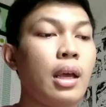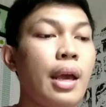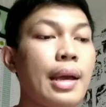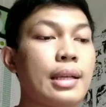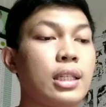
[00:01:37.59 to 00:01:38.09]

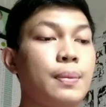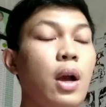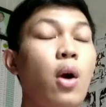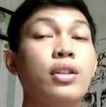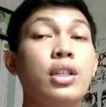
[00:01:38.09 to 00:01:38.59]

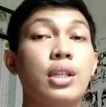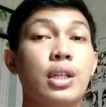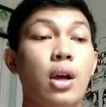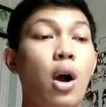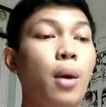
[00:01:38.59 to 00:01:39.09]

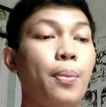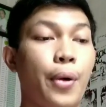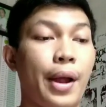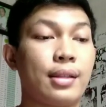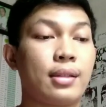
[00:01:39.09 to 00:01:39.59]
SPOGG
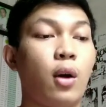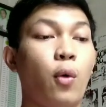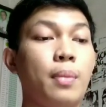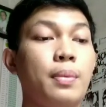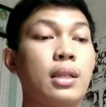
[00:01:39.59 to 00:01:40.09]
operates a
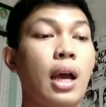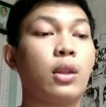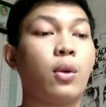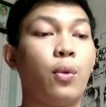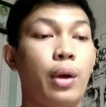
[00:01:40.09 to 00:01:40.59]

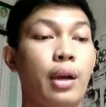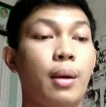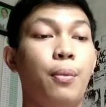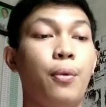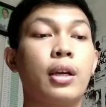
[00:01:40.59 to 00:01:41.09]
website where
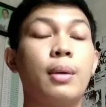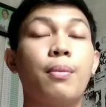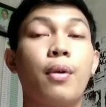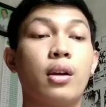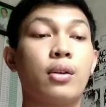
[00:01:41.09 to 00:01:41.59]

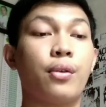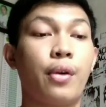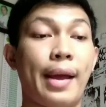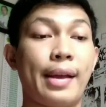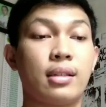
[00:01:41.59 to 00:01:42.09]
Brockenbrough
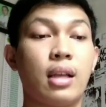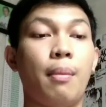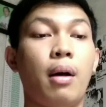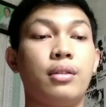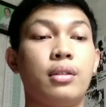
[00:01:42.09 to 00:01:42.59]
writes
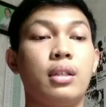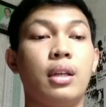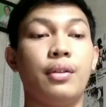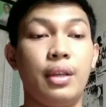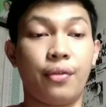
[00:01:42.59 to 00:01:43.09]
about
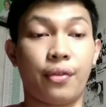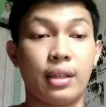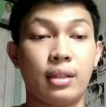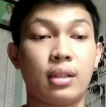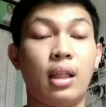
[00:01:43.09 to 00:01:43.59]

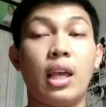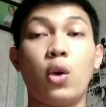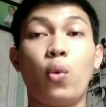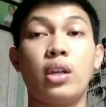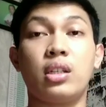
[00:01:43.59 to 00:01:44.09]
different
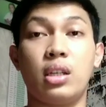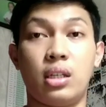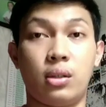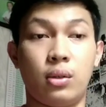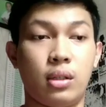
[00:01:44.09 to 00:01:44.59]
language
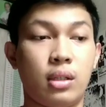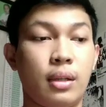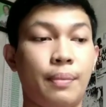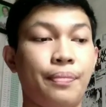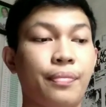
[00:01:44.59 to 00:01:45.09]
issues.
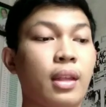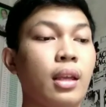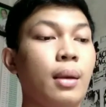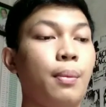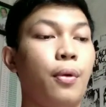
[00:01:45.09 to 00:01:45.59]

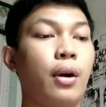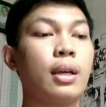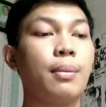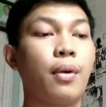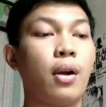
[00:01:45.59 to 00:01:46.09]

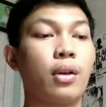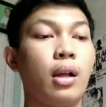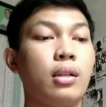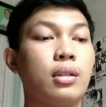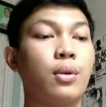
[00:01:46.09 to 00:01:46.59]
Brockenbrough
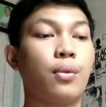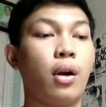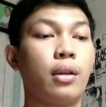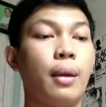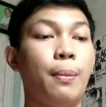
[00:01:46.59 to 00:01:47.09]
also
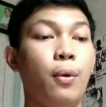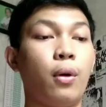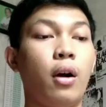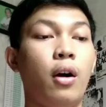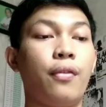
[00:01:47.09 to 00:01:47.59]
wrote a book
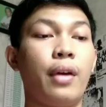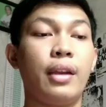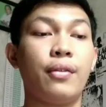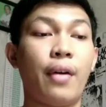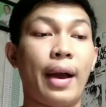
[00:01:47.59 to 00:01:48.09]
of
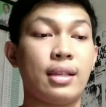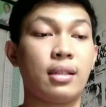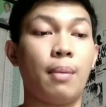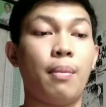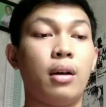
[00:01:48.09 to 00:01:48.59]
advice
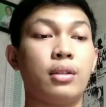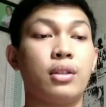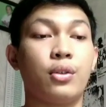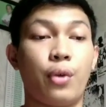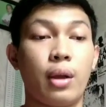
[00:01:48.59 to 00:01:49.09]
about
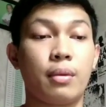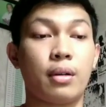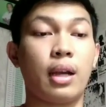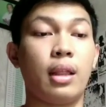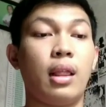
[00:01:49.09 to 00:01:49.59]
grammar
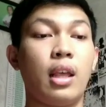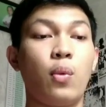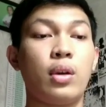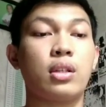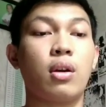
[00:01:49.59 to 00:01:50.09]
and
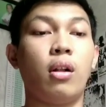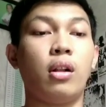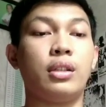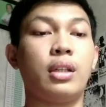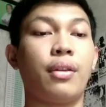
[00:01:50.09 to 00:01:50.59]
language
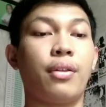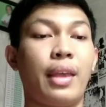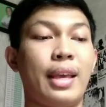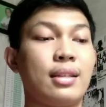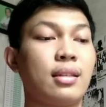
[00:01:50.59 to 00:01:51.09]
called
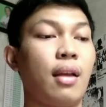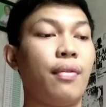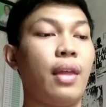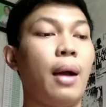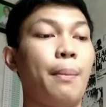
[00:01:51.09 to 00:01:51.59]
Things
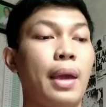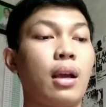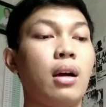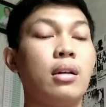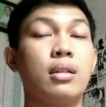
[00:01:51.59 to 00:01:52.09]
That Make
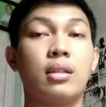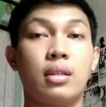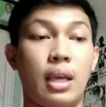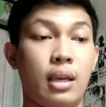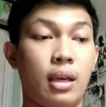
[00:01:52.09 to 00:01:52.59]
Us
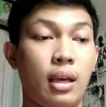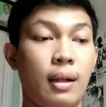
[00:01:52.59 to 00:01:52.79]
Sick.